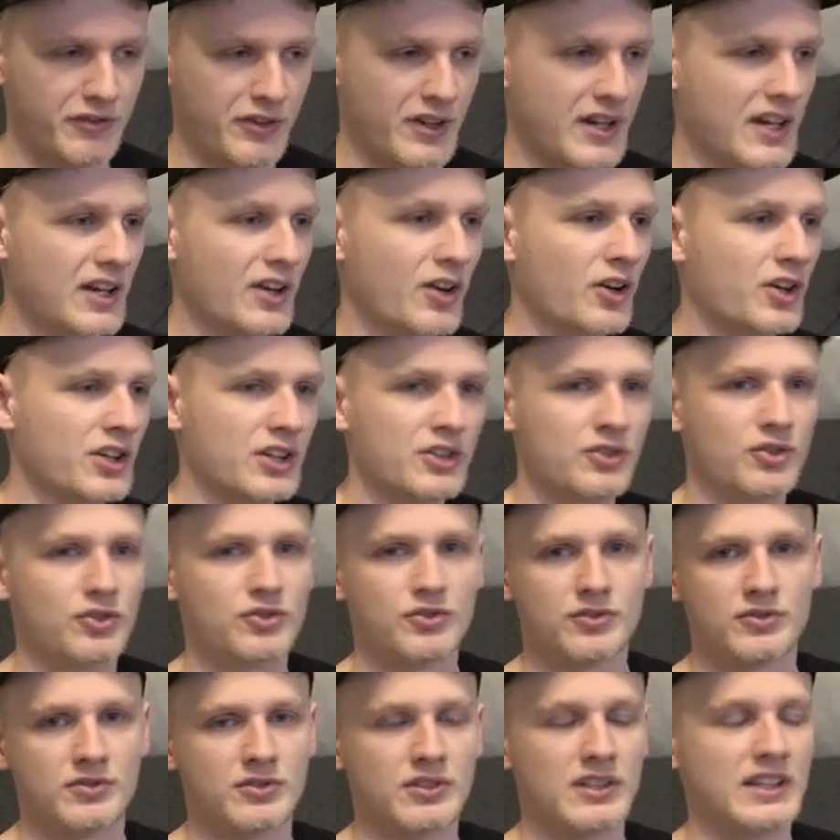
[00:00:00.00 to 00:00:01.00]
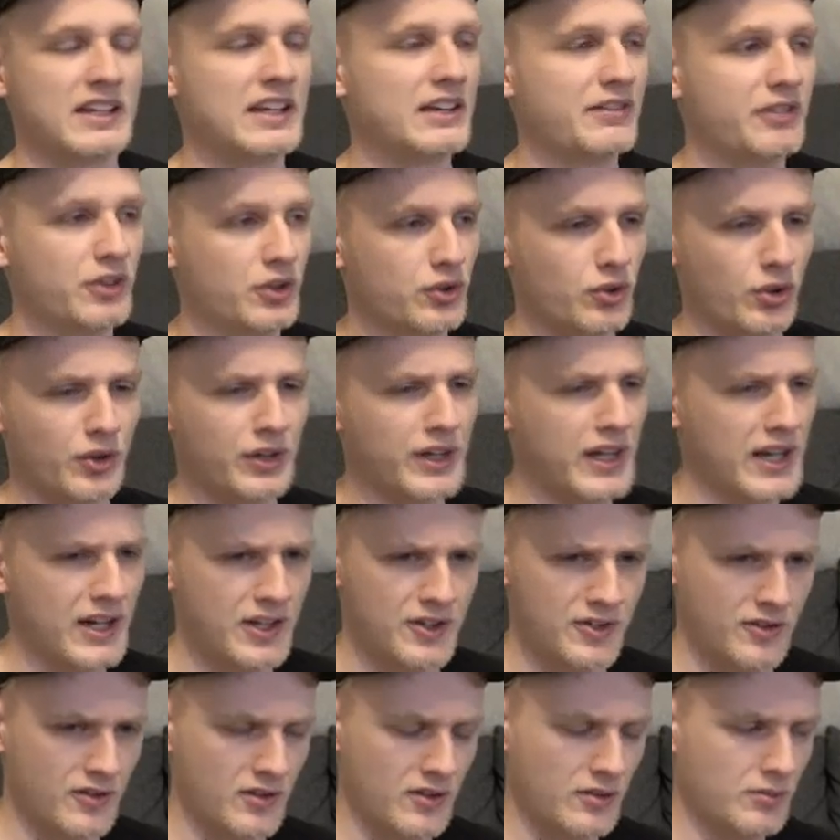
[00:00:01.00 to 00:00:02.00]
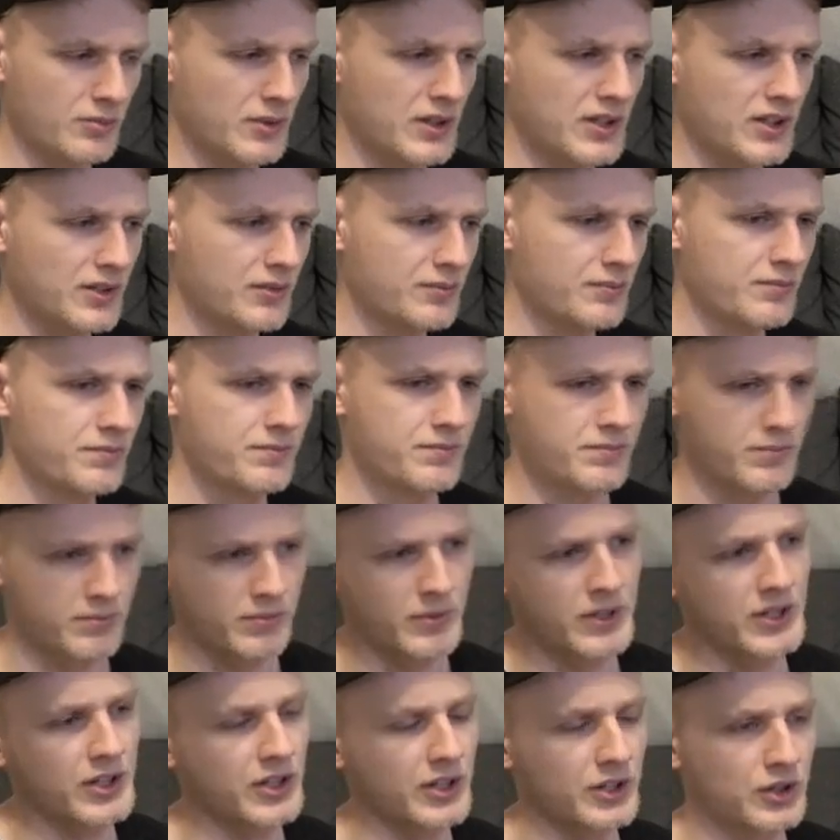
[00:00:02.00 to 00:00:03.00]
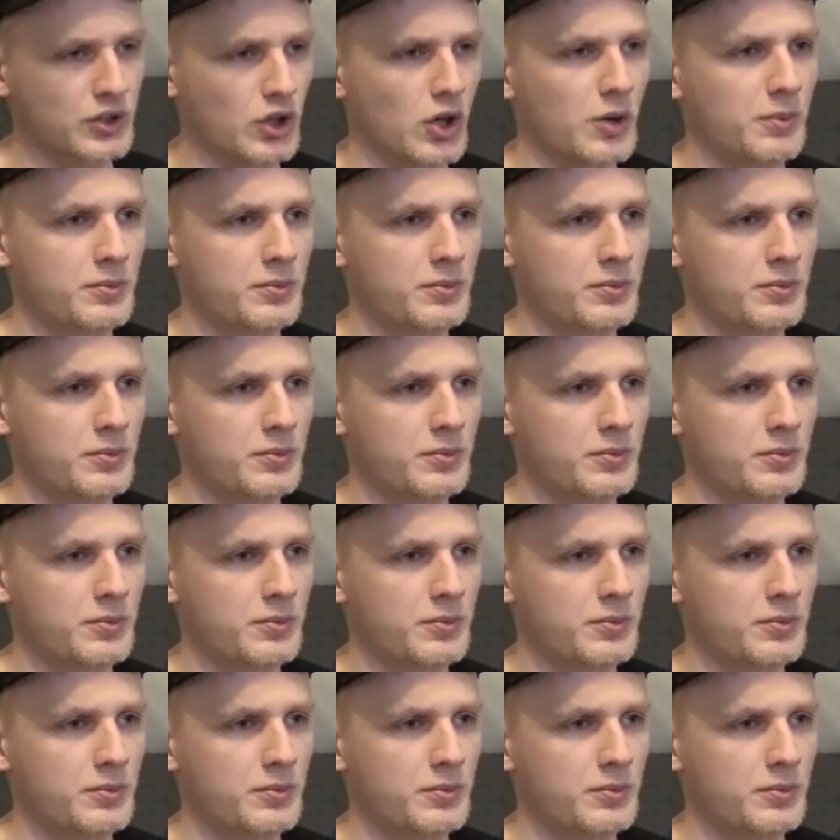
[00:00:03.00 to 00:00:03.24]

Or you give a donation when you adopt.